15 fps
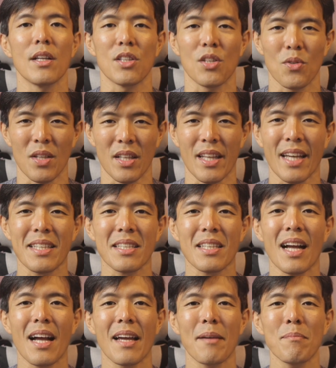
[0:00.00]
Till the next
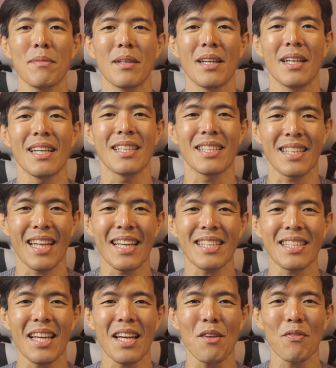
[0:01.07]
time, stay
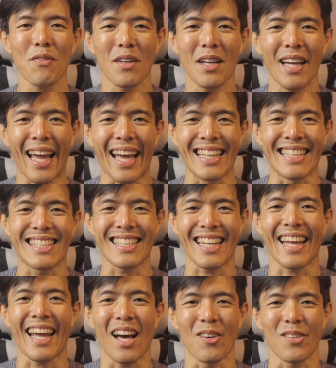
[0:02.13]
safe and
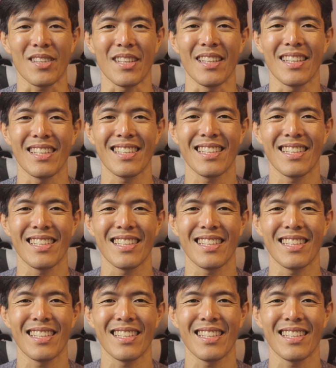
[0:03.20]
stay healthy.